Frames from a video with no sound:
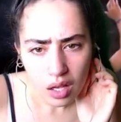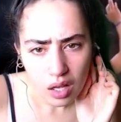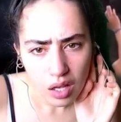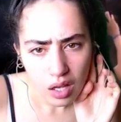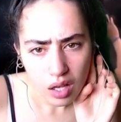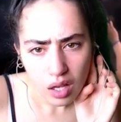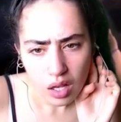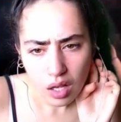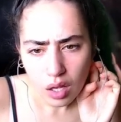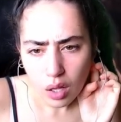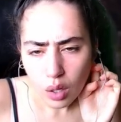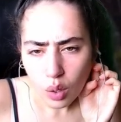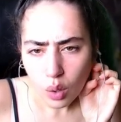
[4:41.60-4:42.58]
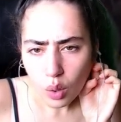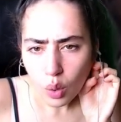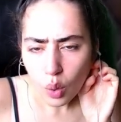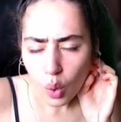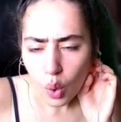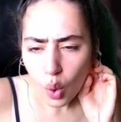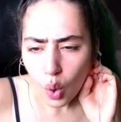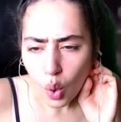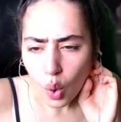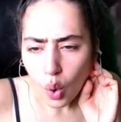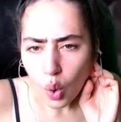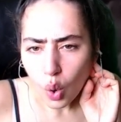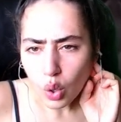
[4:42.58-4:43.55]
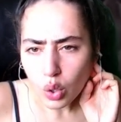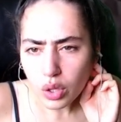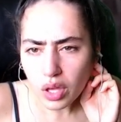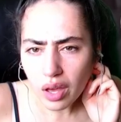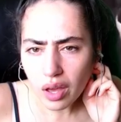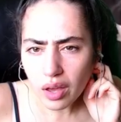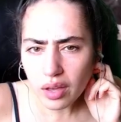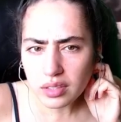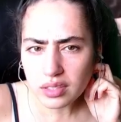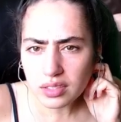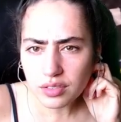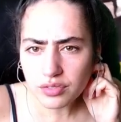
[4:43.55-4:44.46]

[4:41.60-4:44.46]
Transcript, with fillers: Wow. Clear foul. Yeah, that's